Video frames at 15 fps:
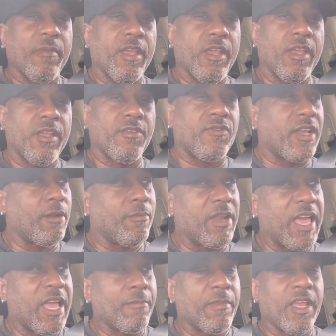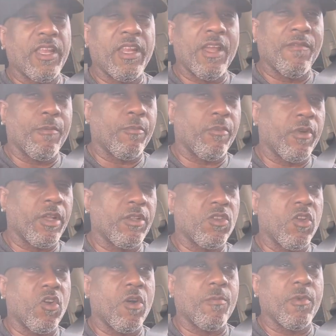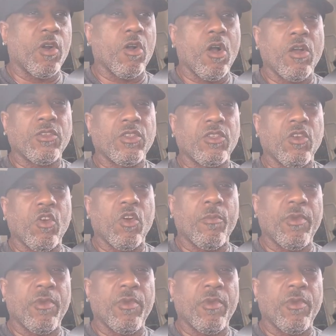is that a black man never brings harm or causes harm